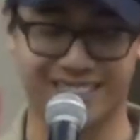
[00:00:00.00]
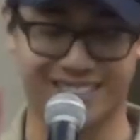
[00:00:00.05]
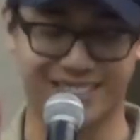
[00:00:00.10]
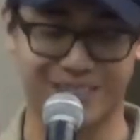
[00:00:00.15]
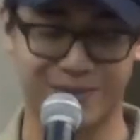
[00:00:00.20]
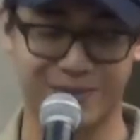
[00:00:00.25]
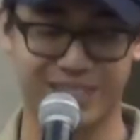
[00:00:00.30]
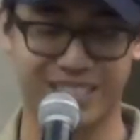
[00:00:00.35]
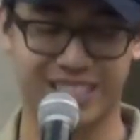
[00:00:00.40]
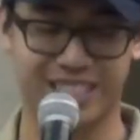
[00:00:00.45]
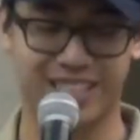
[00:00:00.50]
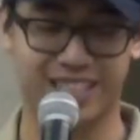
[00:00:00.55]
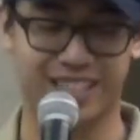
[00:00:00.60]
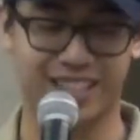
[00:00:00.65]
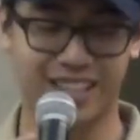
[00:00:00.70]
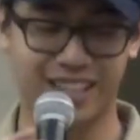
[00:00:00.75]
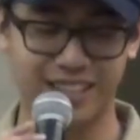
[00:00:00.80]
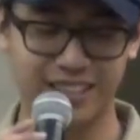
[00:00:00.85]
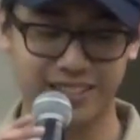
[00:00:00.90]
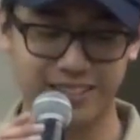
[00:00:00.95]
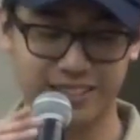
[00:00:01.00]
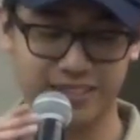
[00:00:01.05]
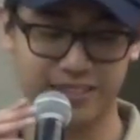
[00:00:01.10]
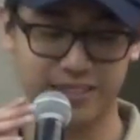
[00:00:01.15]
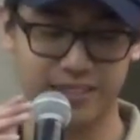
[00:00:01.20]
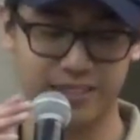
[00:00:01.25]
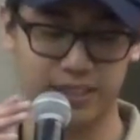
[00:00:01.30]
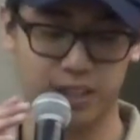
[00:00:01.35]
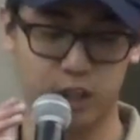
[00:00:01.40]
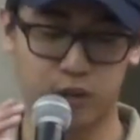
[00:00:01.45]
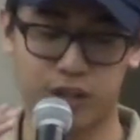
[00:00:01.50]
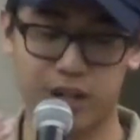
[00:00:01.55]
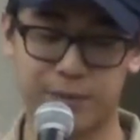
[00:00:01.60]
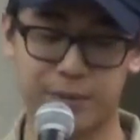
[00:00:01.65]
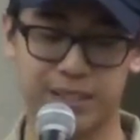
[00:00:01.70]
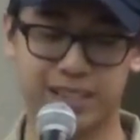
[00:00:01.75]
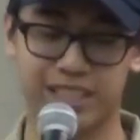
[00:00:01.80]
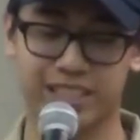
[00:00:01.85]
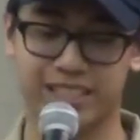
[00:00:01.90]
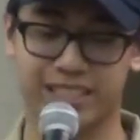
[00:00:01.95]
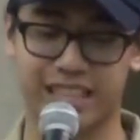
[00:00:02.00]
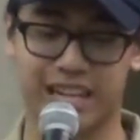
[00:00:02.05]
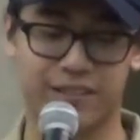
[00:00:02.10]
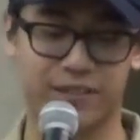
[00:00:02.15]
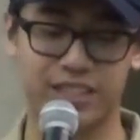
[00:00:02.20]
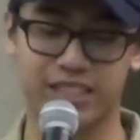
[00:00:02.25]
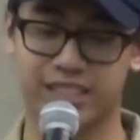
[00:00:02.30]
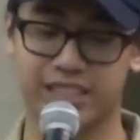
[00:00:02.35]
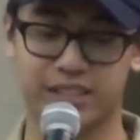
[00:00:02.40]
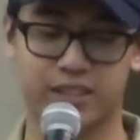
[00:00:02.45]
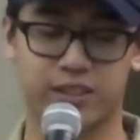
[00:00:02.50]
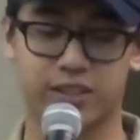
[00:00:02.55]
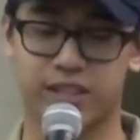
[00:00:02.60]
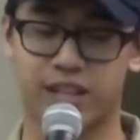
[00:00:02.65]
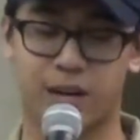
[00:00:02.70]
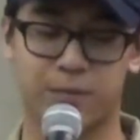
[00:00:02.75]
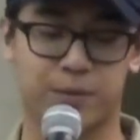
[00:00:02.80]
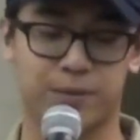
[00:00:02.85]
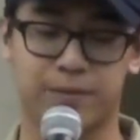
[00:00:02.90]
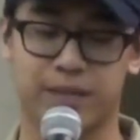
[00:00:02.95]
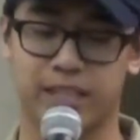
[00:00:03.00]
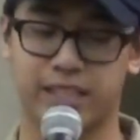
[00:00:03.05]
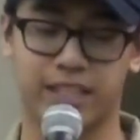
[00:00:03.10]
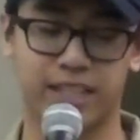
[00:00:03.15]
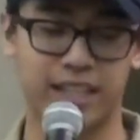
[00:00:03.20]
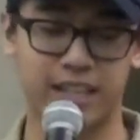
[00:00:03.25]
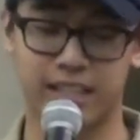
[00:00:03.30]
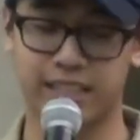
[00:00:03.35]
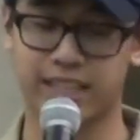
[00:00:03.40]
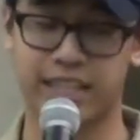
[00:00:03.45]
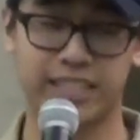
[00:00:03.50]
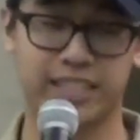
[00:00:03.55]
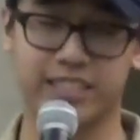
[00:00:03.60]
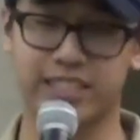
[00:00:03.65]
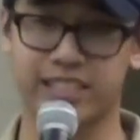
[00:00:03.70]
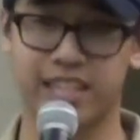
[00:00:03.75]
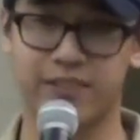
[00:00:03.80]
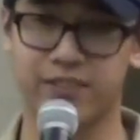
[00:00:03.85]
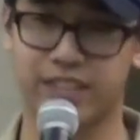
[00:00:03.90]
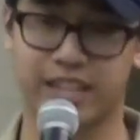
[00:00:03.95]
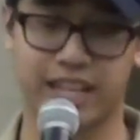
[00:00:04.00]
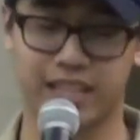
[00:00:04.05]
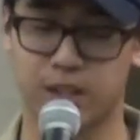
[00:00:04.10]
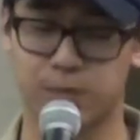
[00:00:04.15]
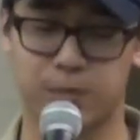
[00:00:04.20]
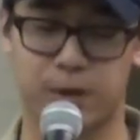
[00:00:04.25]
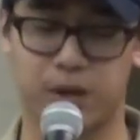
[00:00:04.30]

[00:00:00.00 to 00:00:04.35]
Somebody who represents every single compliment that I just never had the